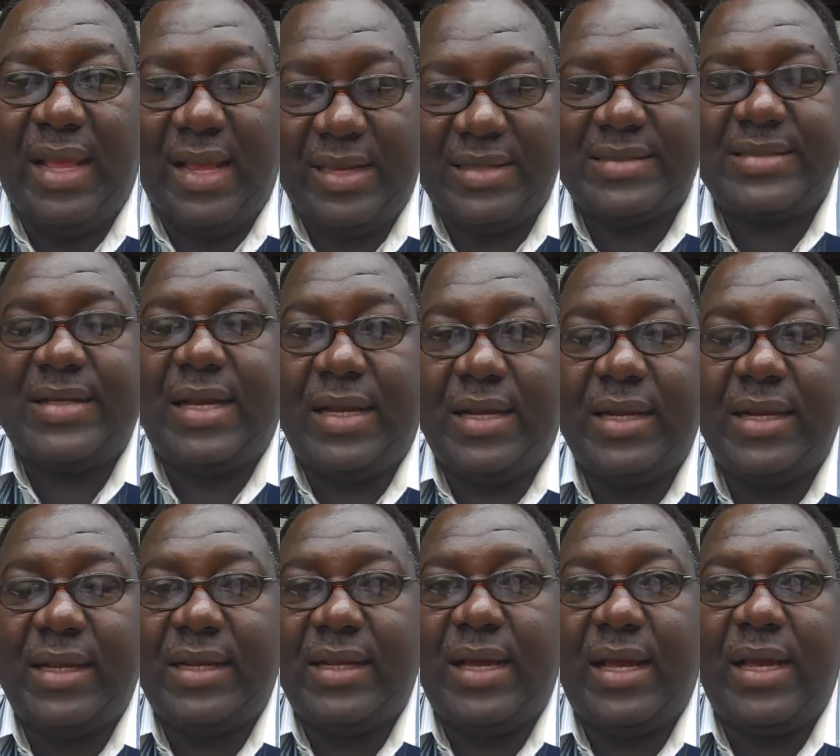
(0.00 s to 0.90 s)

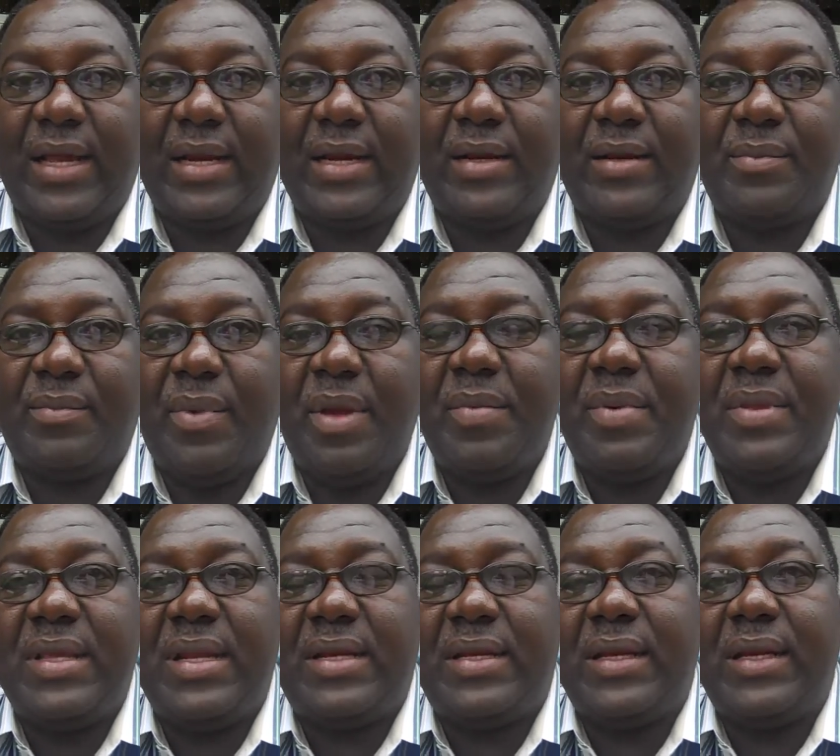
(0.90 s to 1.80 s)
exactly, and maybe
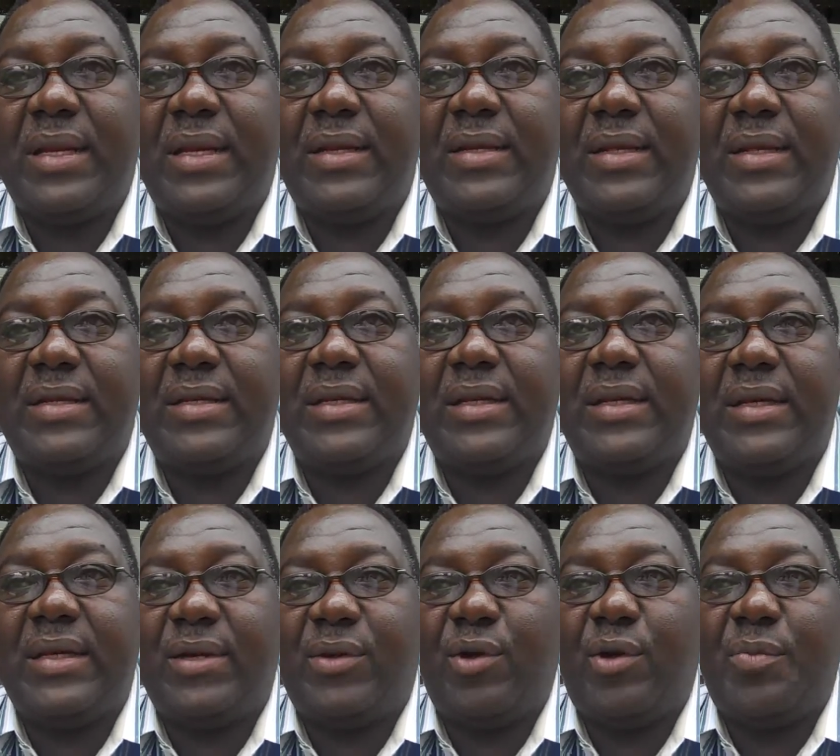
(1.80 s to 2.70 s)
the D
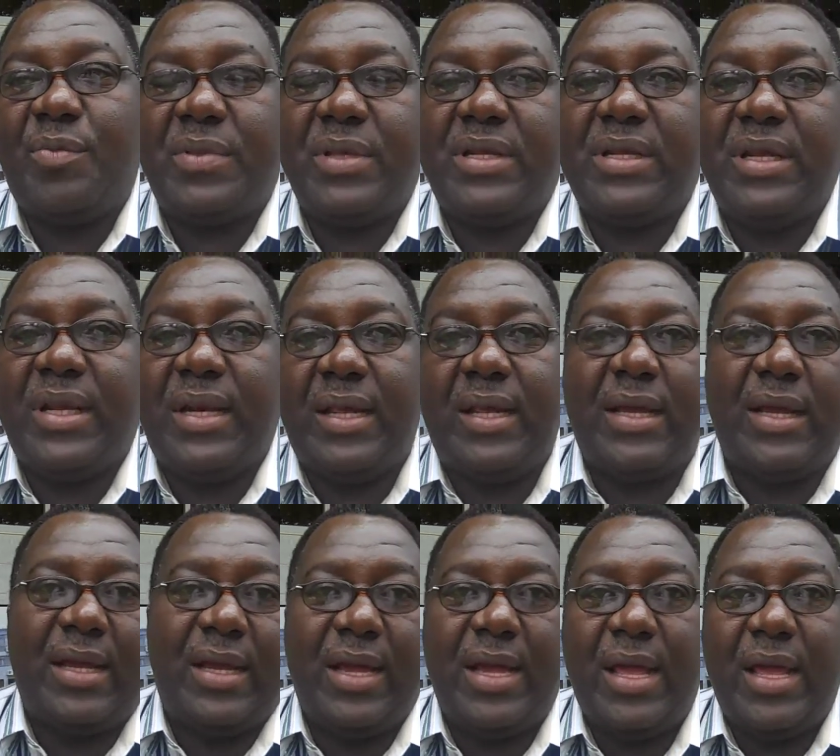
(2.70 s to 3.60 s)
group, the D link,
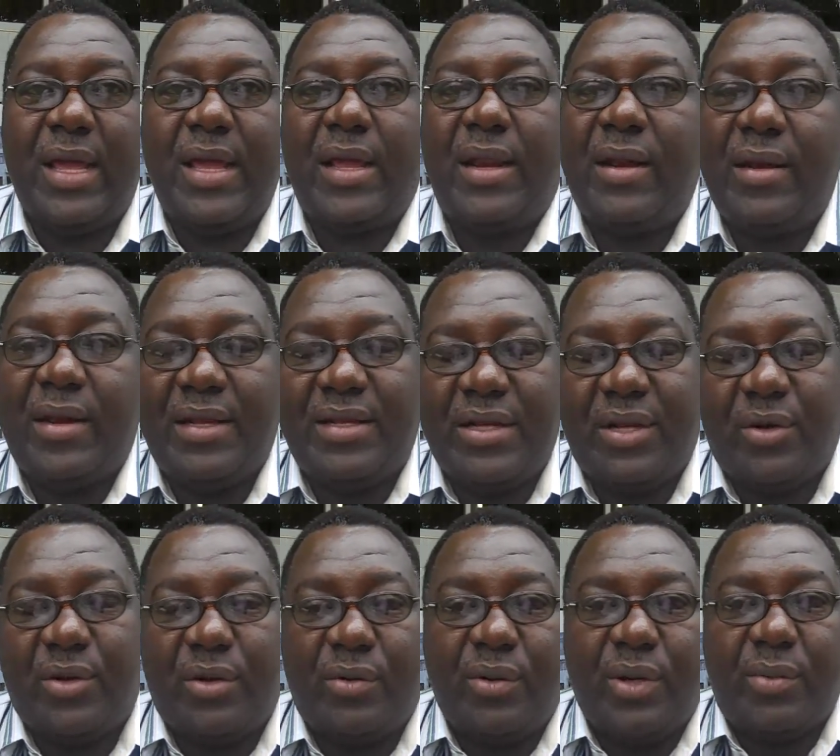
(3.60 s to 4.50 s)
later
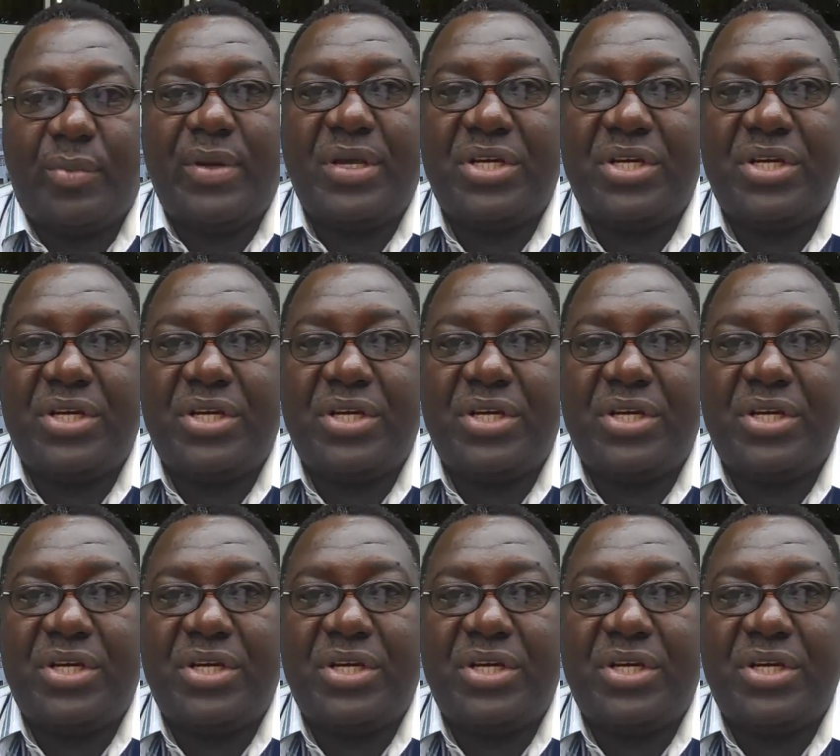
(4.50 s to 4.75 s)
on we'll be